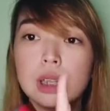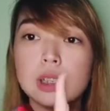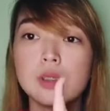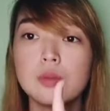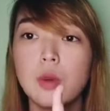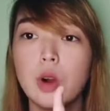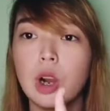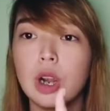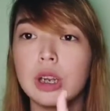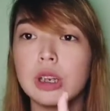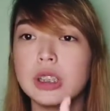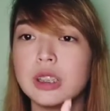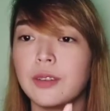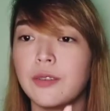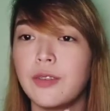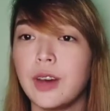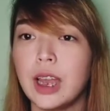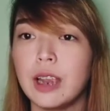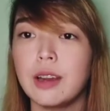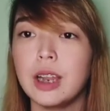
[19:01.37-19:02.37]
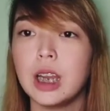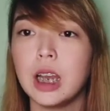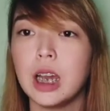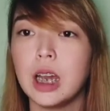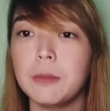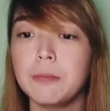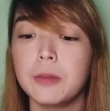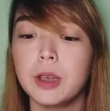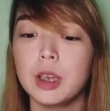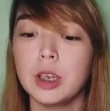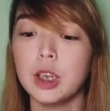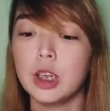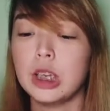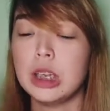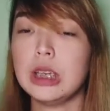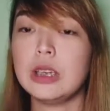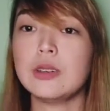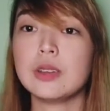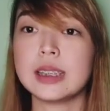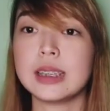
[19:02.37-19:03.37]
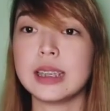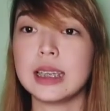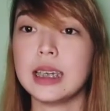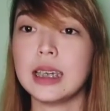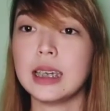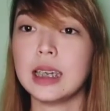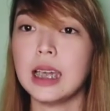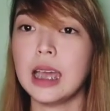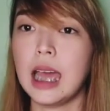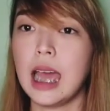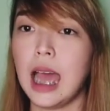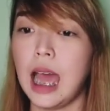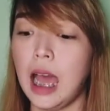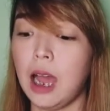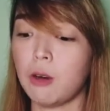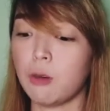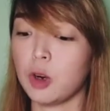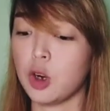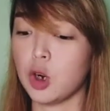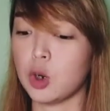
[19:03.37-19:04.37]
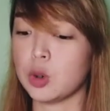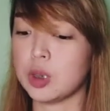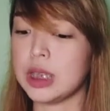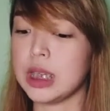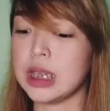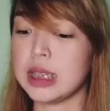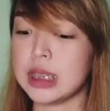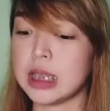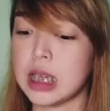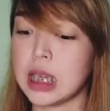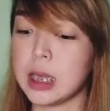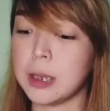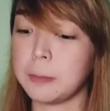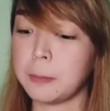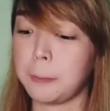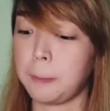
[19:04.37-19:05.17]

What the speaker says: once more to fire it up using our OCC.